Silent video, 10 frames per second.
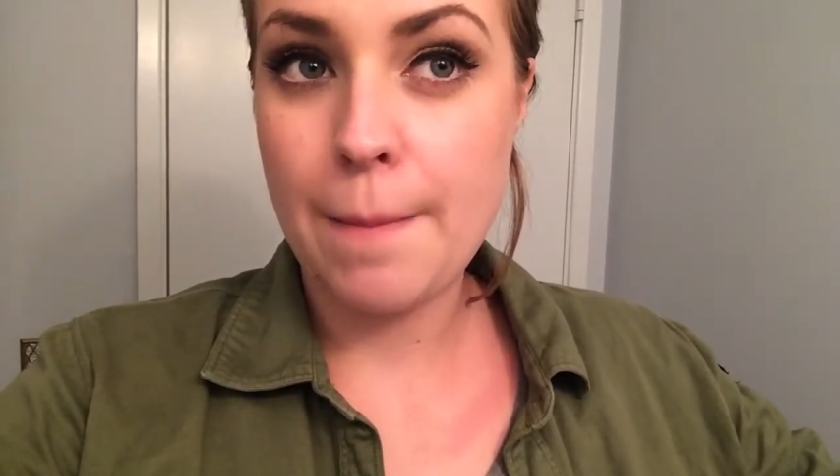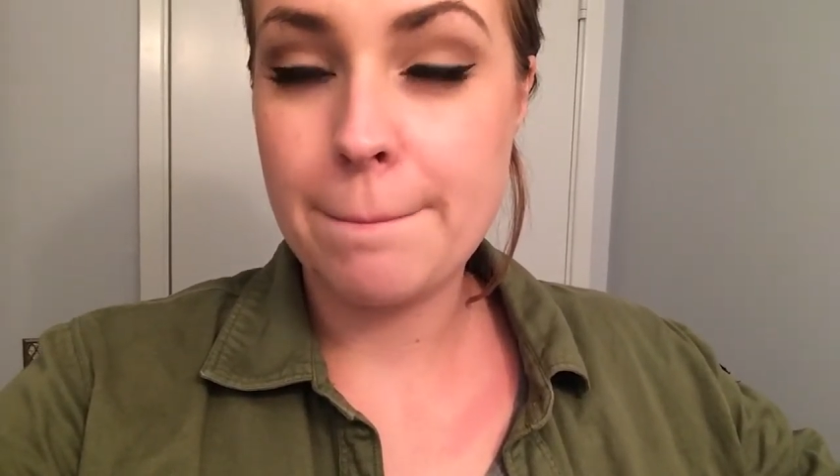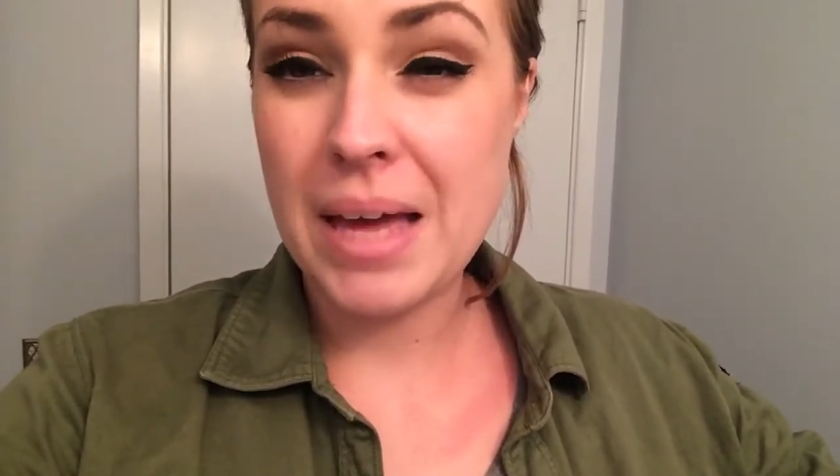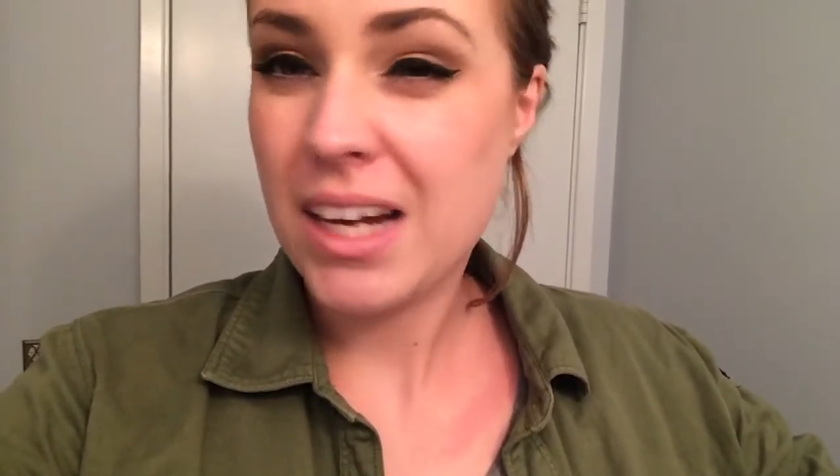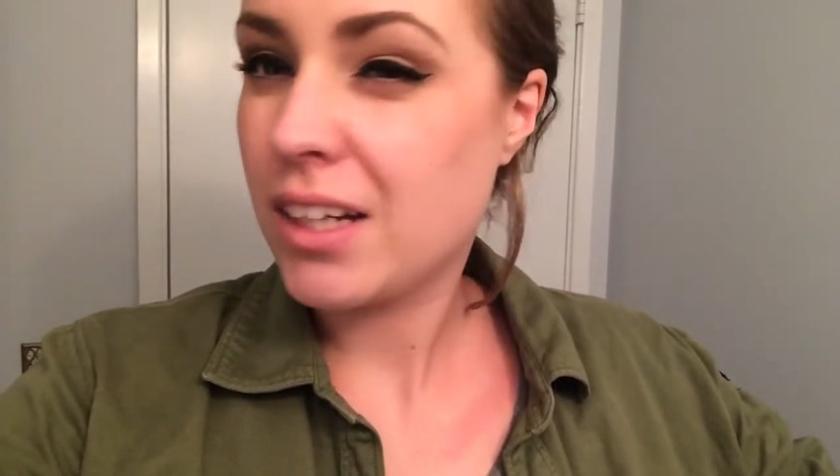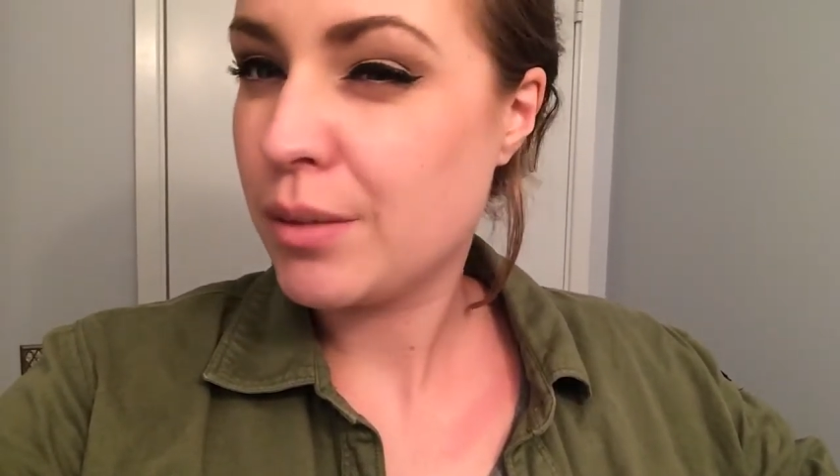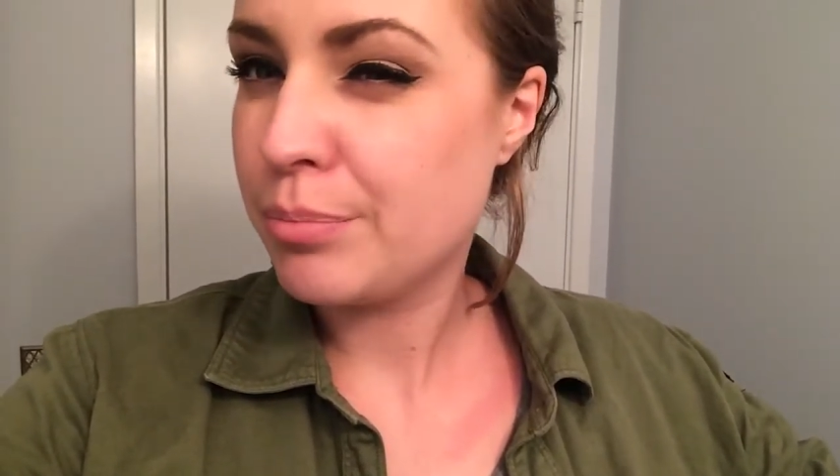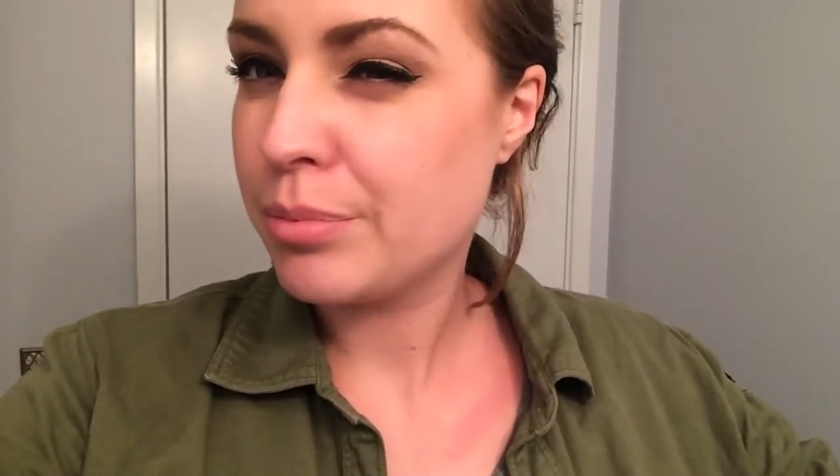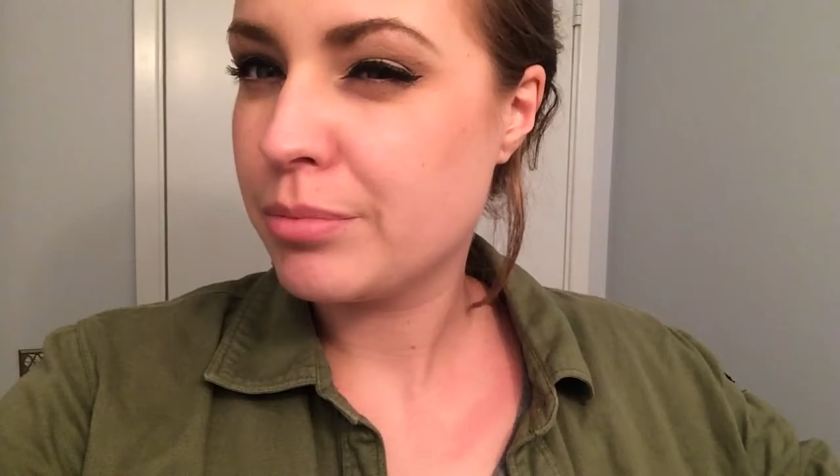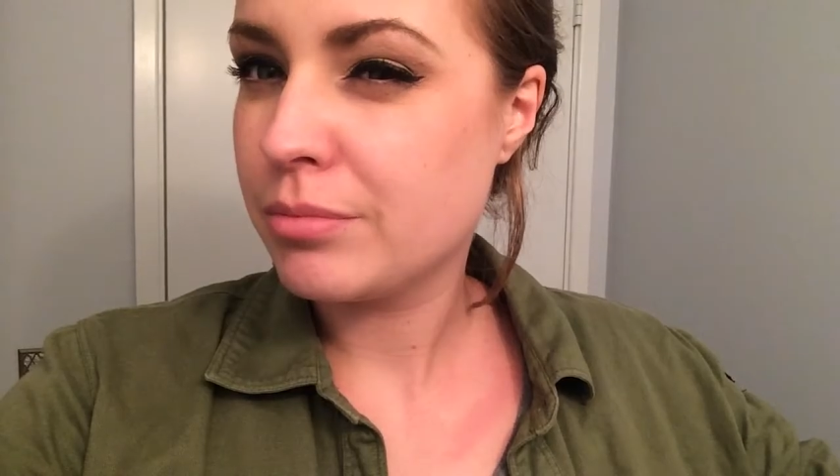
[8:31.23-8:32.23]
backup,